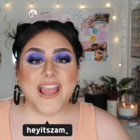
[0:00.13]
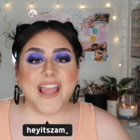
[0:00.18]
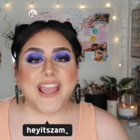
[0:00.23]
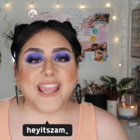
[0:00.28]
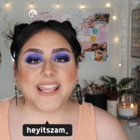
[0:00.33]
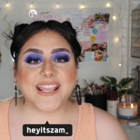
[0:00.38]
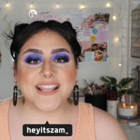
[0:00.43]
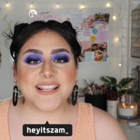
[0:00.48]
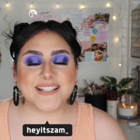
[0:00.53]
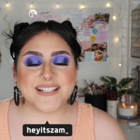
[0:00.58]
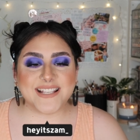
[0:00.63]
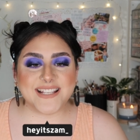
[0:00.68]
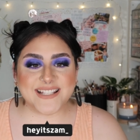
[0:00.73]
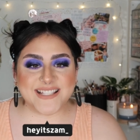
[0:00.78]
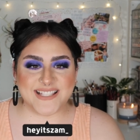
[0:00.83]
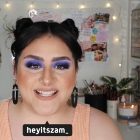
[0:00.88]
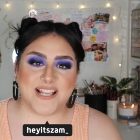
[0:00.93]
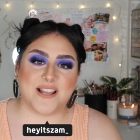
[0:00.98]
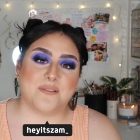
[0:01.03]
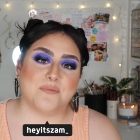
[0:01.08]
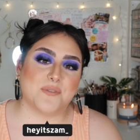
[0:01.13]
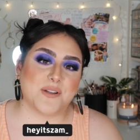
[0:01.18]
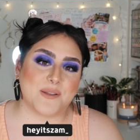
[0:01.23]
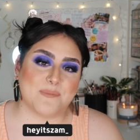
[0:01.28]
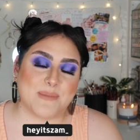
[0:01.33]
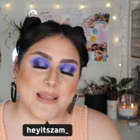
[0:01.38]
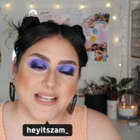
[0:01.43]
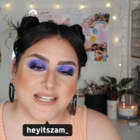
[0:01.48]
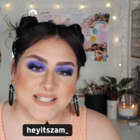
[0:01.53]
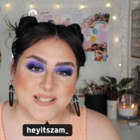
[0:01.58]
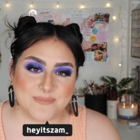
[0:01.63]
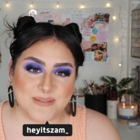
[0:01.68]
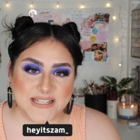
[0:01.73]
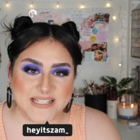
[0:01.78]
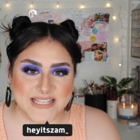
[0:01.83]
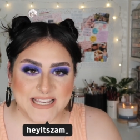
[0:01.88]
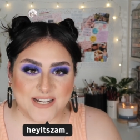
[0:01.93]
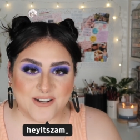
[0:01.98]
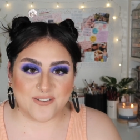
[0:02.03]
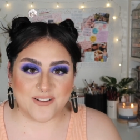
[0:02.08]
Hey guys, it's Sam. Welcome back to my
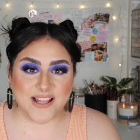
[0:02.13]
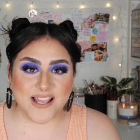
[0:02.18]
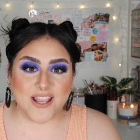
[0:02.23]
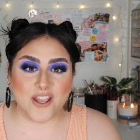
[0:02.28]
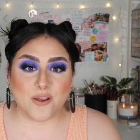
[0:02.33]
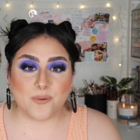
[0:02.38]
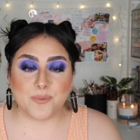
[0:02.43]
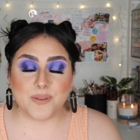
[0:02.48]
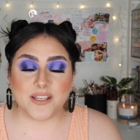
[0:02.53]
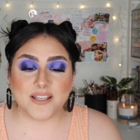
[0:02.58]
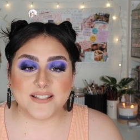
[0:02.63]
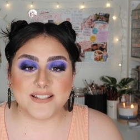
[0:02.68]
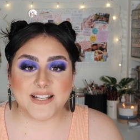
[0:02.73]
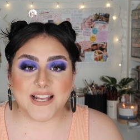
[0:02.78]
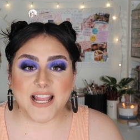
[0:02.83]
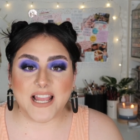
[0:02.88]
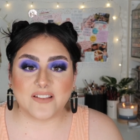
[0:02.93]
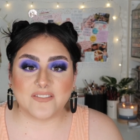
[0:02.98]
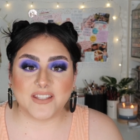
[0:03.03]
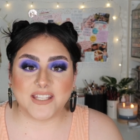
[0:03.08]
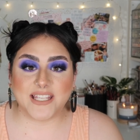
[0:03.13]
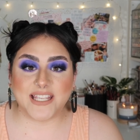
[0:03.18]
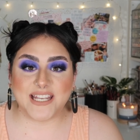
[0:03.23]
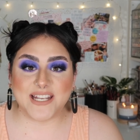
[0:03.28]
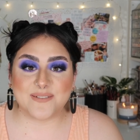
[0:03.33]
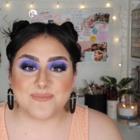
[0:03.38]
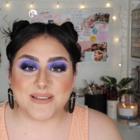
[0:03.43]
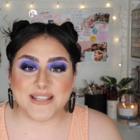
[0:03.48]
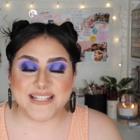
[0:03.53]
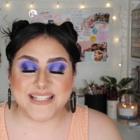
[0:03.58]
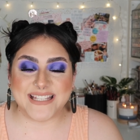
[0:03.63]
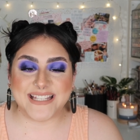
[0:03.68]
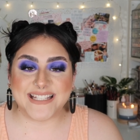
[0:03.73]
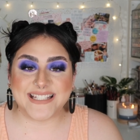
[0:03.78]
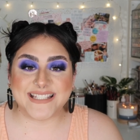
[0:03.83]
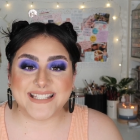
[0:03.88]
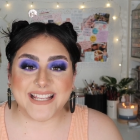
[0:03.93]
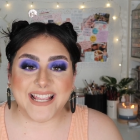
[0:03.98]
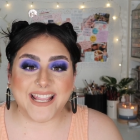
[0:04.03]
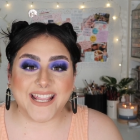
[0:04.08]
channel. I hope you guys are having an
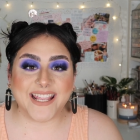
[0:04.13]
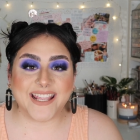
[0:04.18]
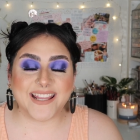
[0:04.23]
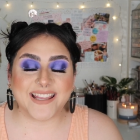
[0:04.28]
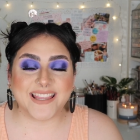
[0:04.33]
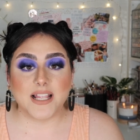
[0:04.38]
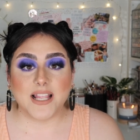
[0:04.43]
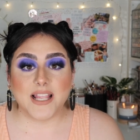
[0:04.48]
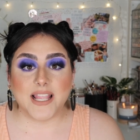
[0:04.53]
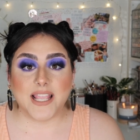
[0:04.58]
amazing day.